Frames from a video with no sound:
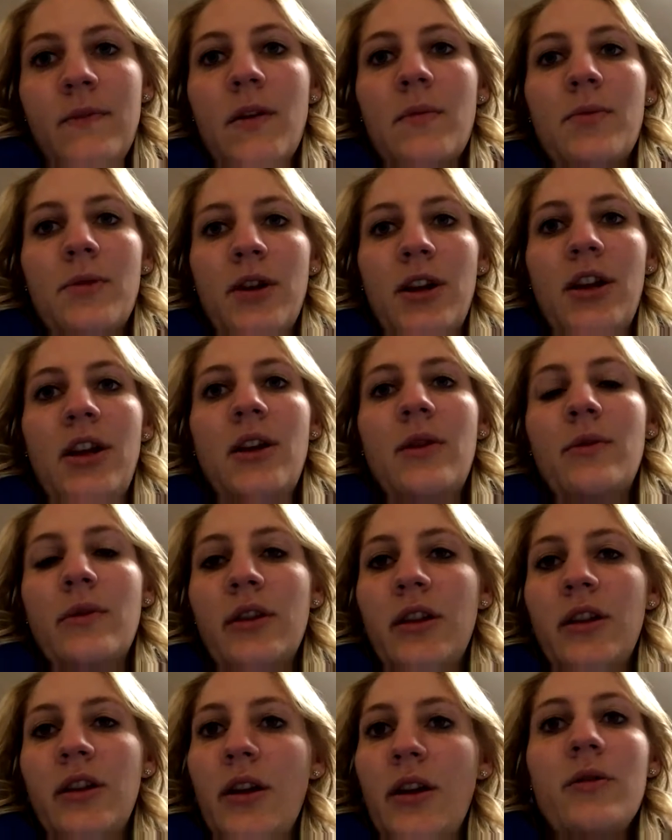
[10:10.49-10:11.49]

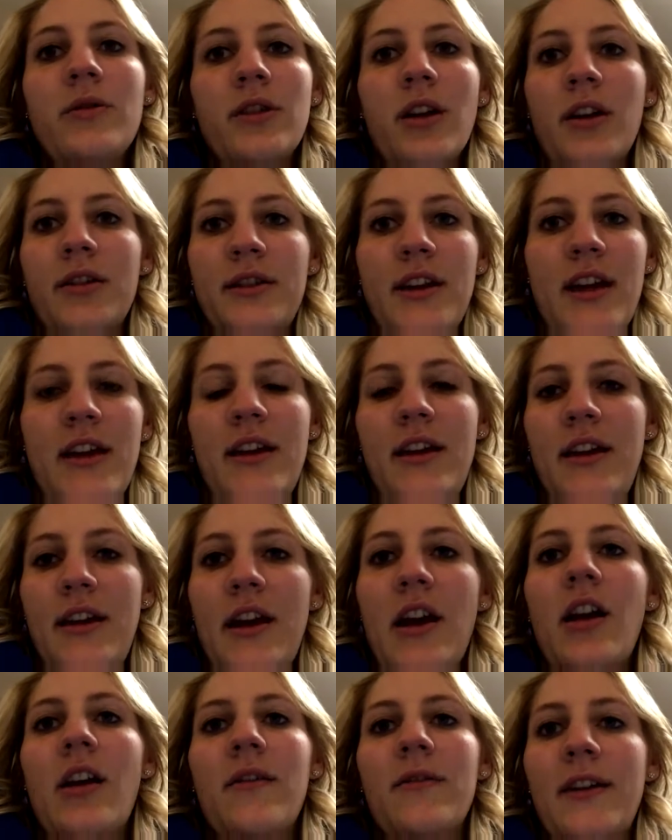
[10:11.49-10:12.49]
equally yoked on taking
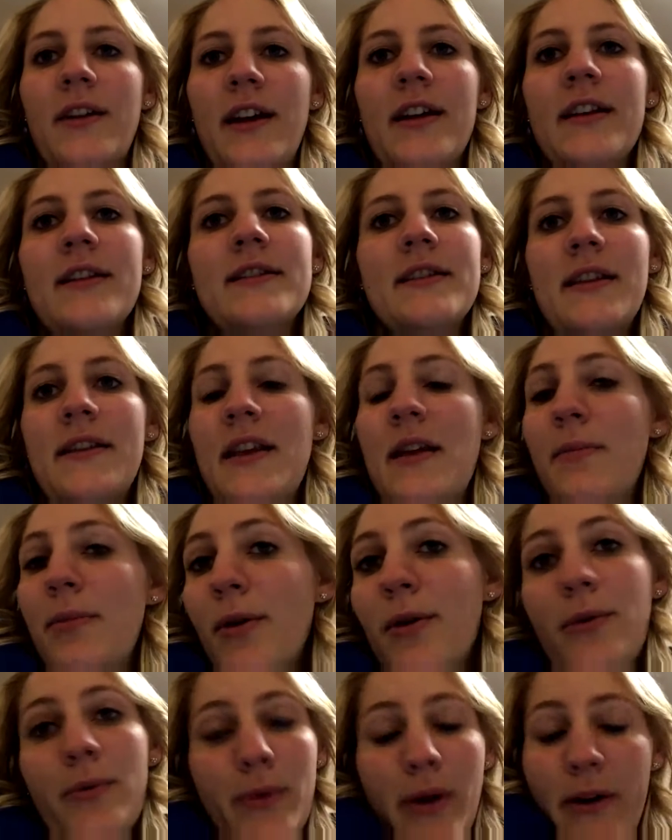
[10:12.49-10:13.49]
care of kids and they
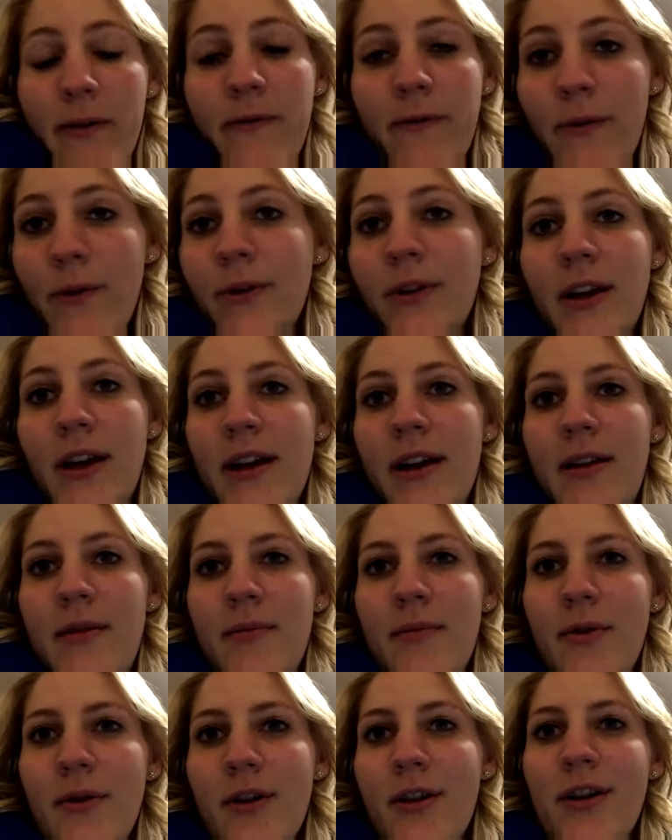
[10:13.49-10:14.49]
both work full
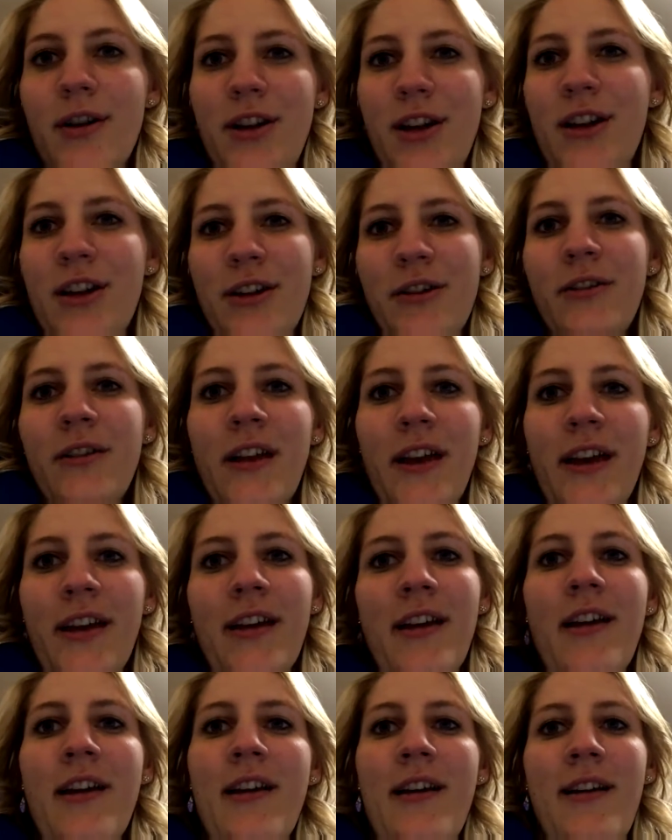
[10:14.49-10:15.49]
time, or like
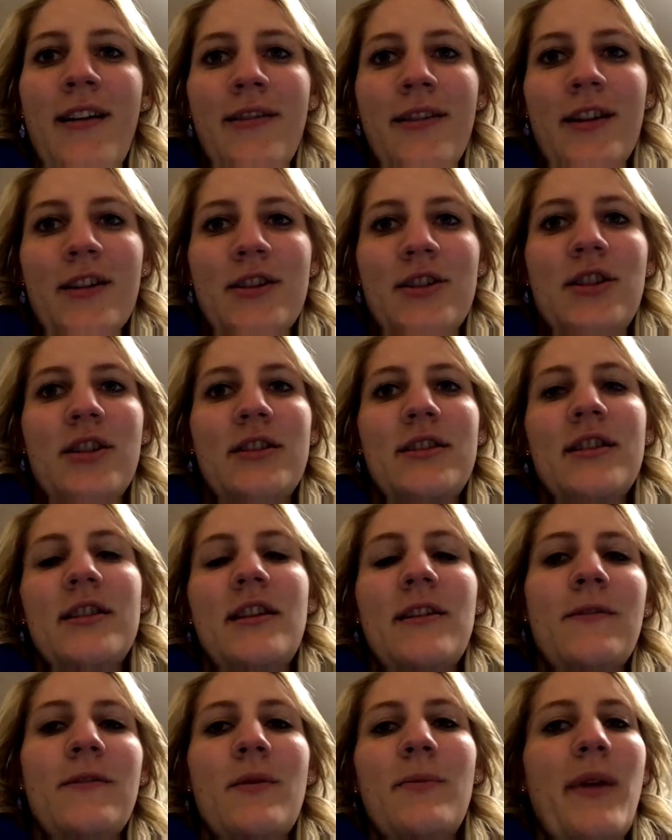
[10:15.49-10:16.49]
there's just a
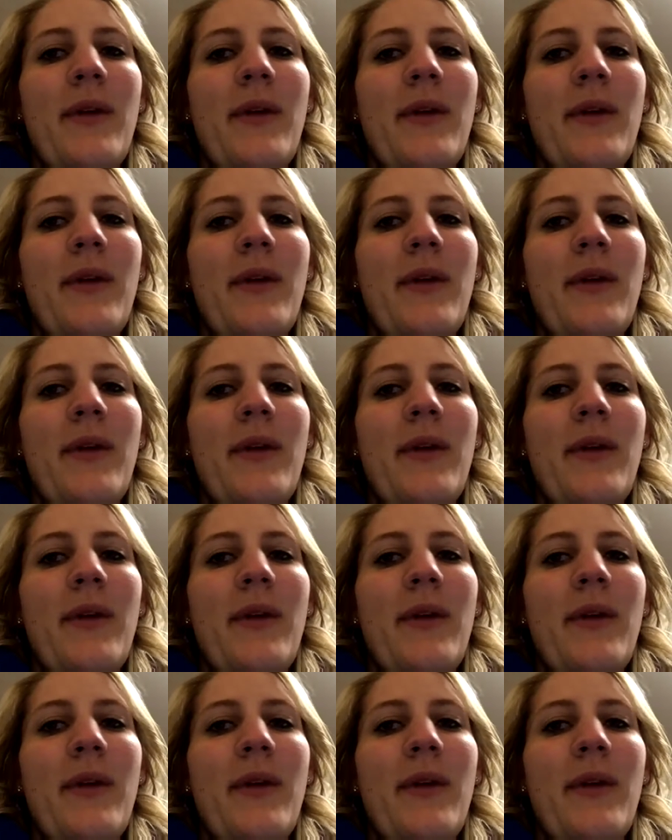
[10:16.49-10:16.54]
different